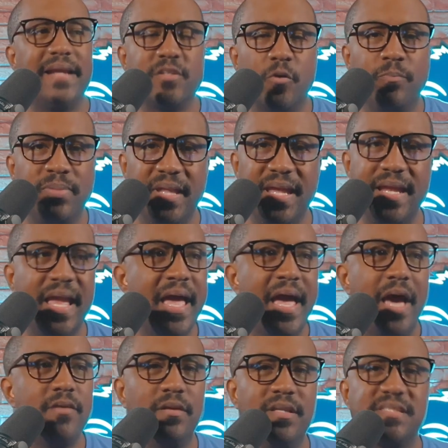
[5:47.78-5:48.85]
I don't
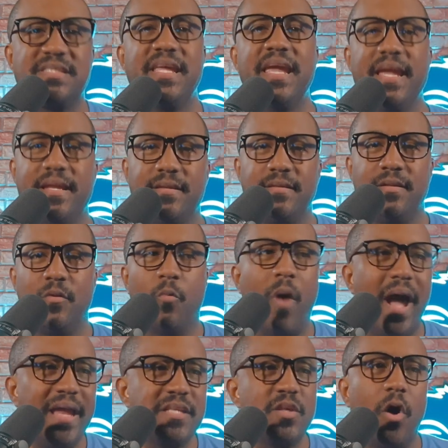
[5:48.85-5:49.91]
understand.
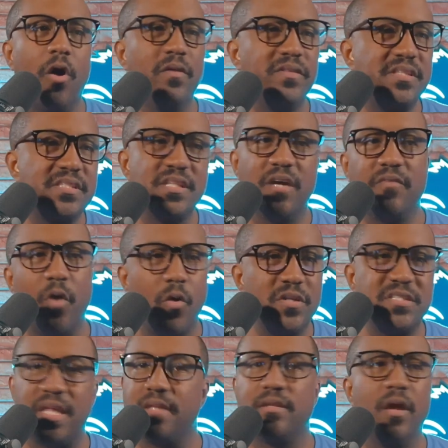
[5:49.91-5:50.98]
Why is all this stuff
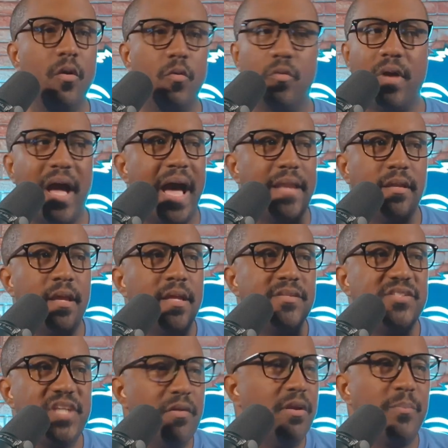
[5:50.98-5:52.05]
always? No,
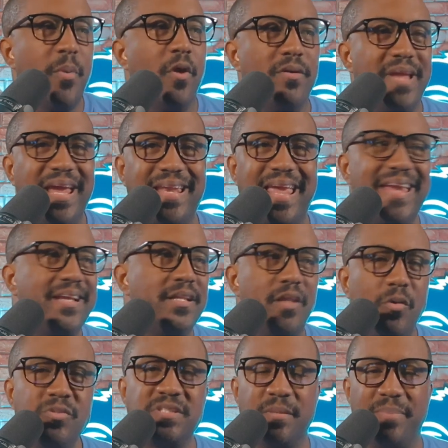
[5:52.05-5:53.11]
Derek Barnett ain't
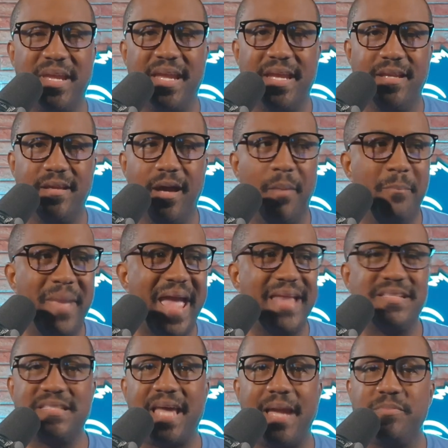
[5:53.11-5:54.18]
close to being a
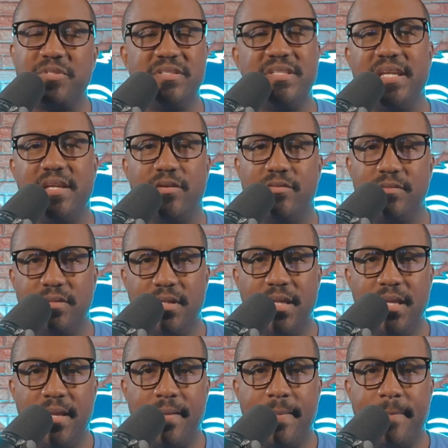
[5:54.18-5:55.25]
Madden type deal,
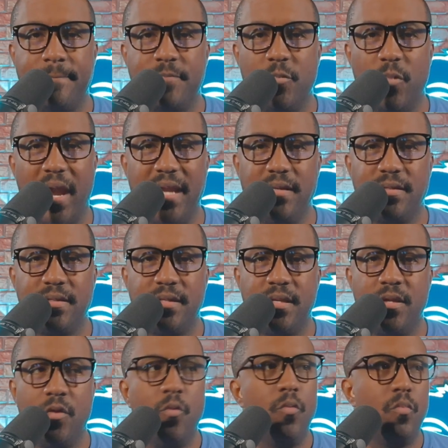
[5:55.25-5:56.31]
right?
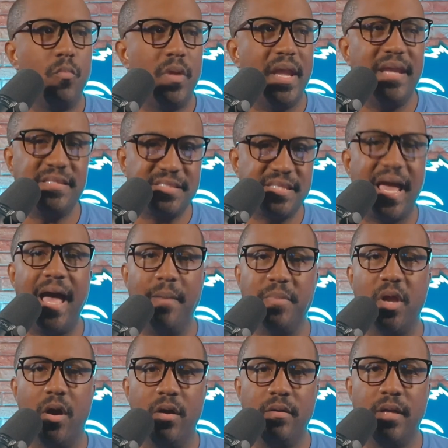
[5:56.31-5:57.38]
It's time,
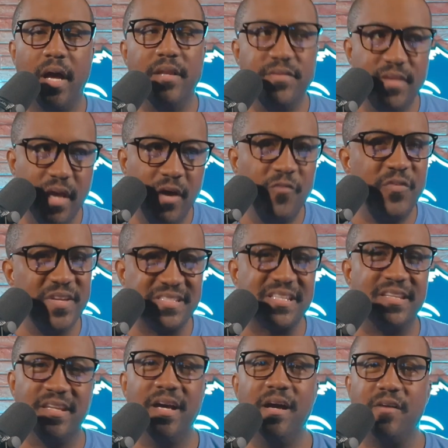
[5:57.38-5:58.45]
y'all. Enough is
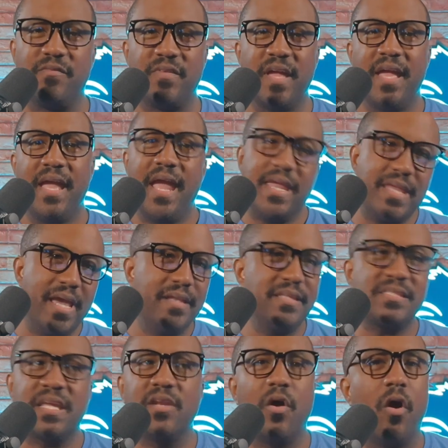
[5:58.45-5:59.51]
enough. And yeah,
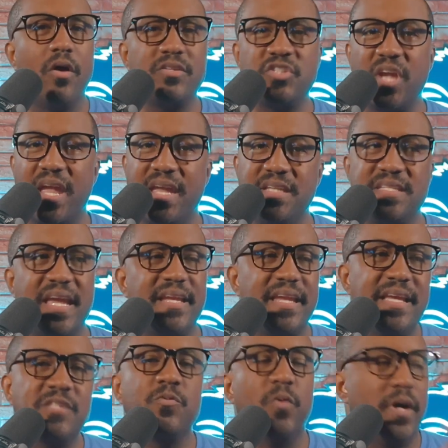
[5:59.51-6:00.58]
this could all change. And
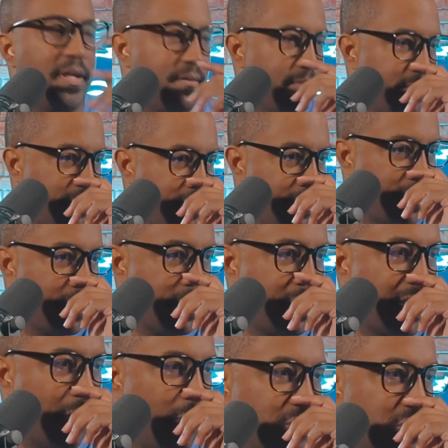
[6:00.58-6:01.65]
guess what?
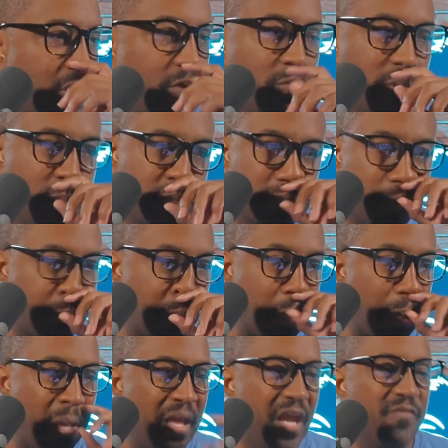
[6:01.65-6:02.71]
I want y'all to remember something.
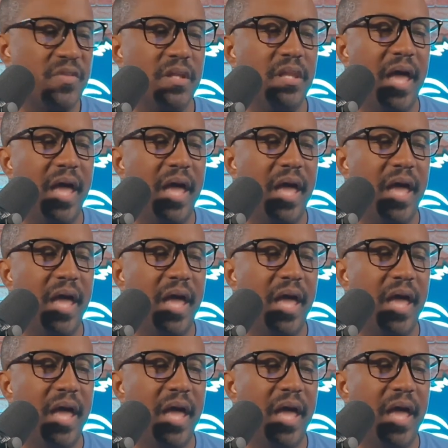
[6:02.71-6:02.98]
If